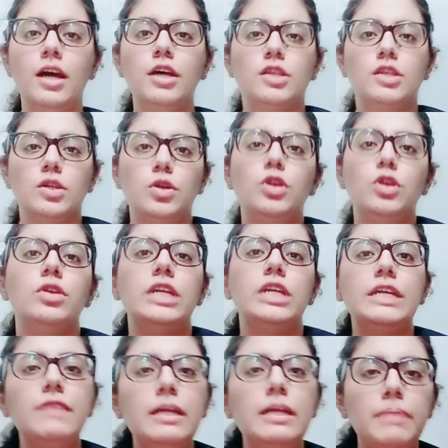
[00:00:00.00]
So today
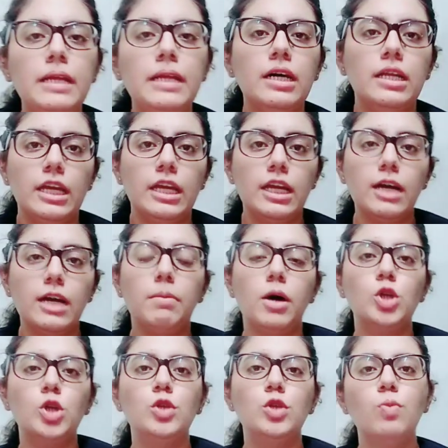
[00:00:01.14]
we'll be learning
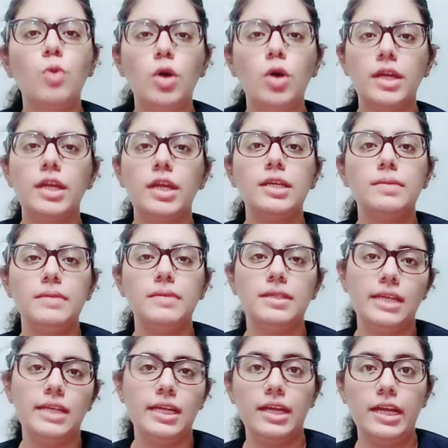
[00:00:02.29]
about what is
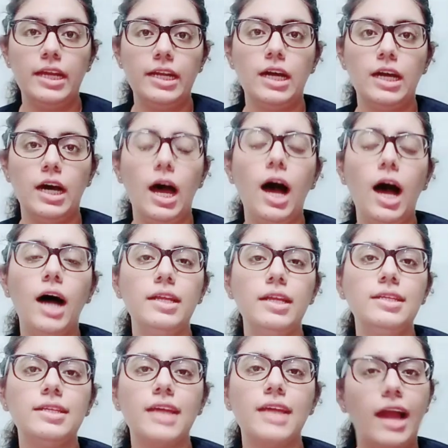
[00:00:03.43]
missing data and its
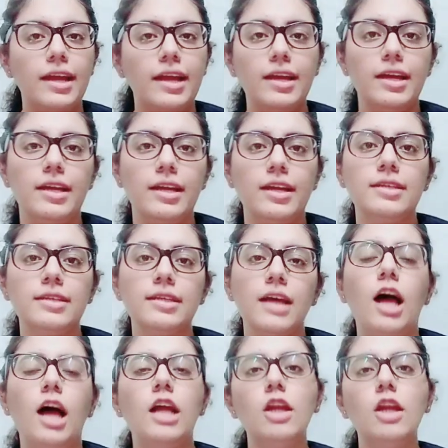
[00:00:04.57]
categories
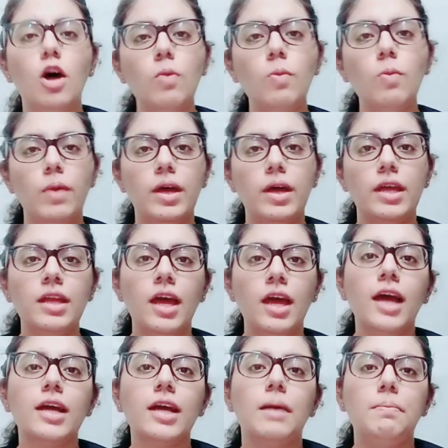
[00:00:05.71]
along with
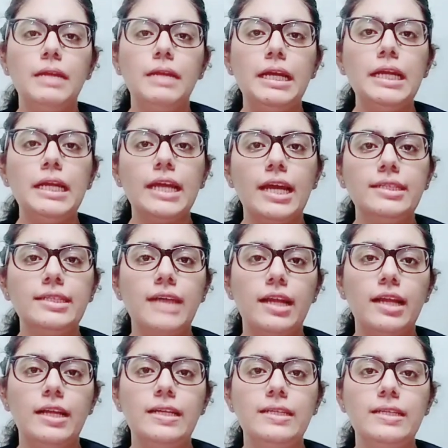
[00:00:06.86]
complete case
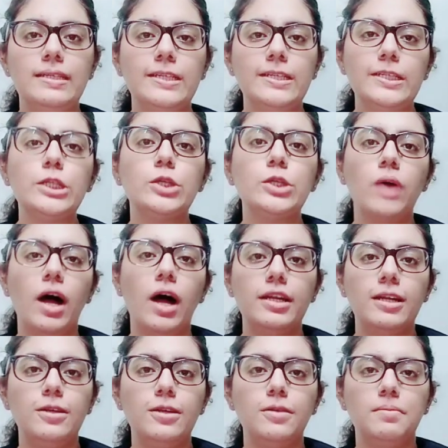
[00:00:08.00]
analysis to handle
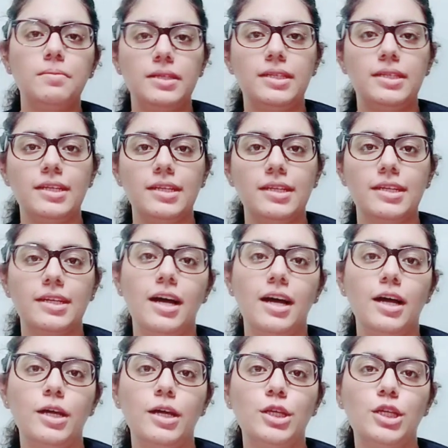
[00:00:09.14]
your missing data.
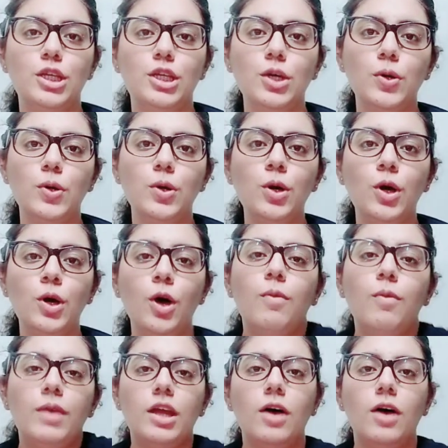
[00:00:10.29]
So
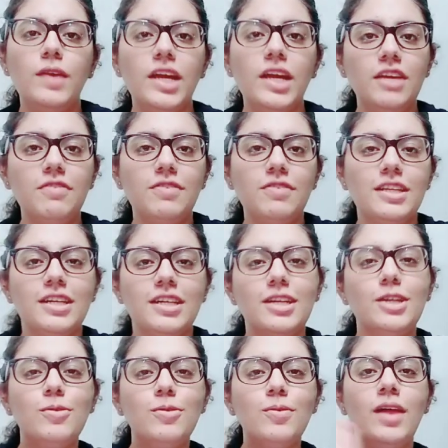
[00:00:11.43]
without any further
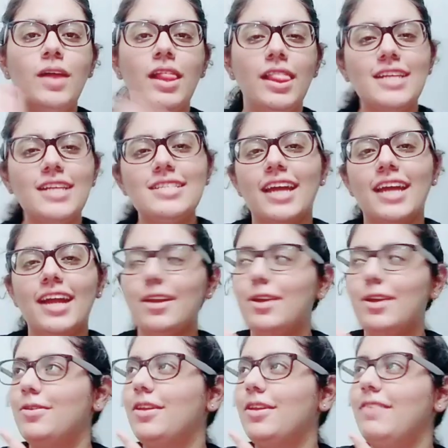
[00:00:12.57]
ado, let's get into
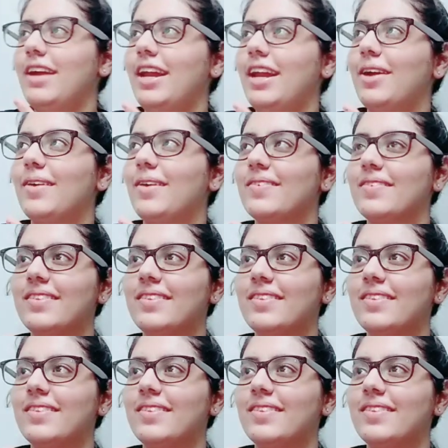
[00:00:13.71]
the video.